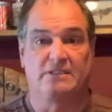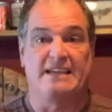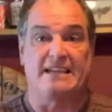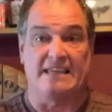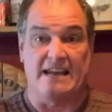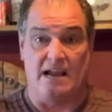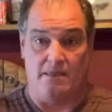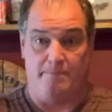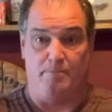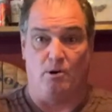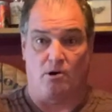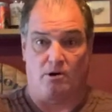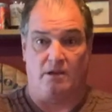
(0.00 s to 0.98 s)
kick it out of
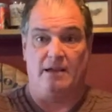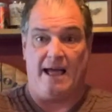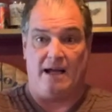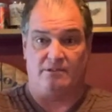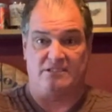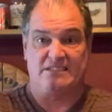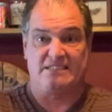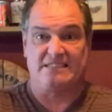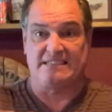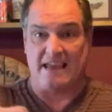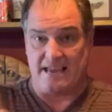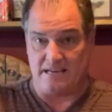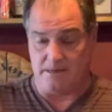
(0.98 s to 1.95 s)
the park.
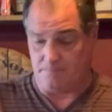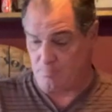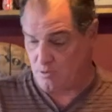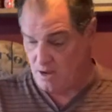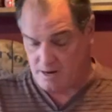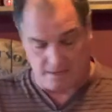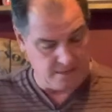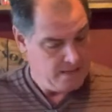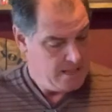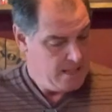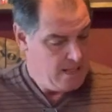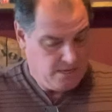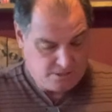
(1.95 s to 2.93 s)
Outstanding product.
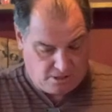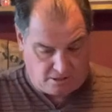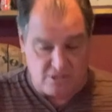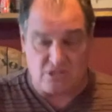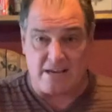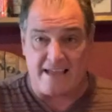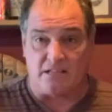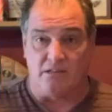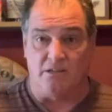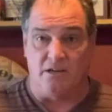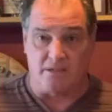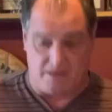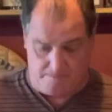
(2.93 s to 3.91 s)
So let's take a
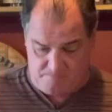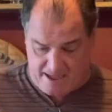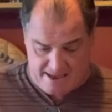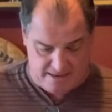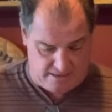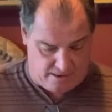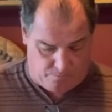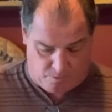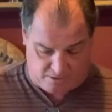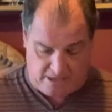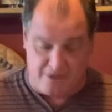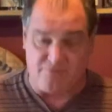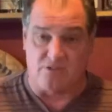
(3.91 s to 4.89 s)
look at, at
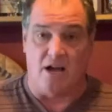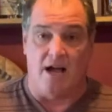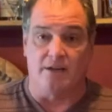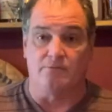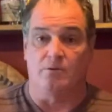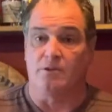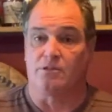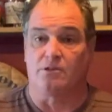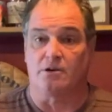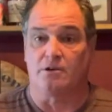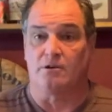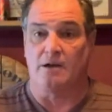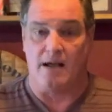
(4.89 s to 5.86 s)
what they've done with
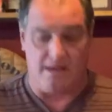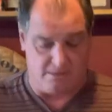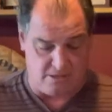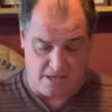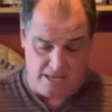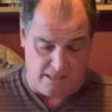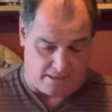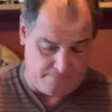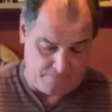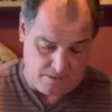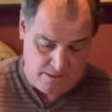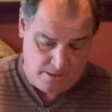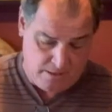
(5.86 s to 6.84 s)
their uh, tequila.
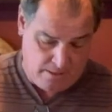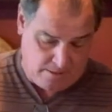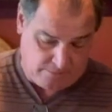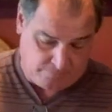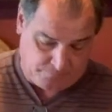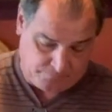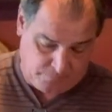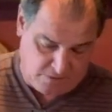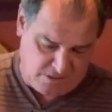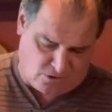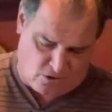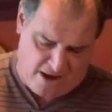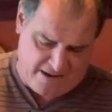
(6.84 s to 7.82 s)

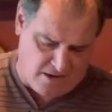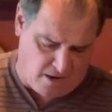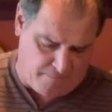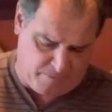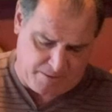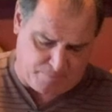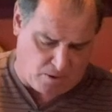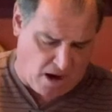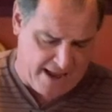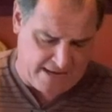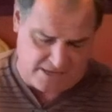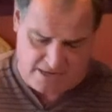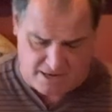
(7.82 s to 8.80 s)
It's a great company.
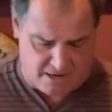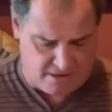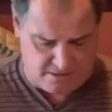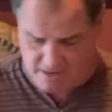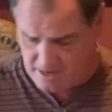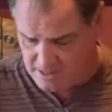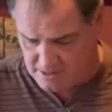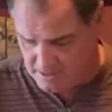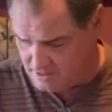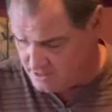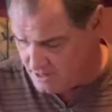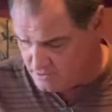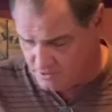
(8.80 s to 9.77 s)
Brian, there, uh, the,
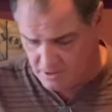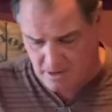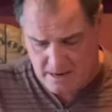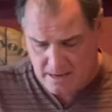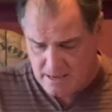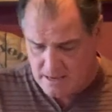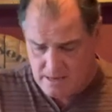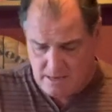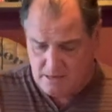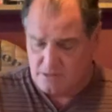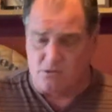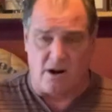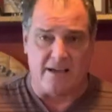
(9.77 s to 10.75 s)
the owner,
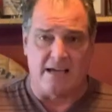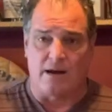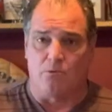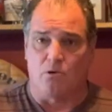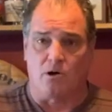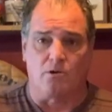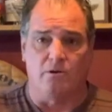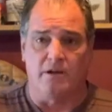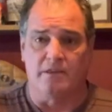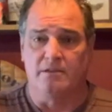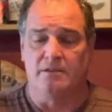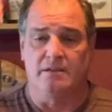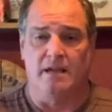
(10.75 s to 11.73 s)
great guy to work
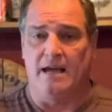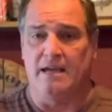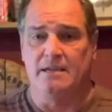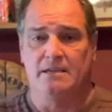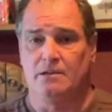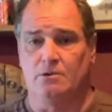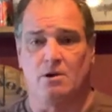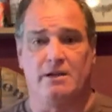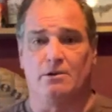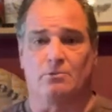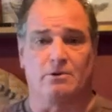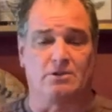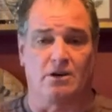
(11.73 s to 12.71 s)
with. Uh, he'll
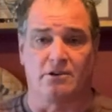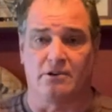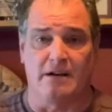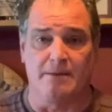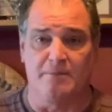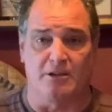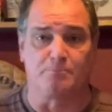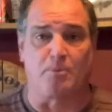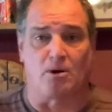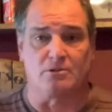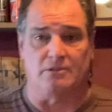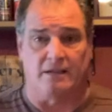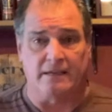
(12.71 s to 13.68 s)
he'll return your emails
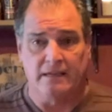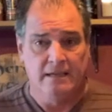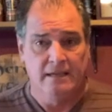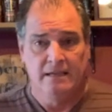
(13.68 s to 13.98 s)
personally.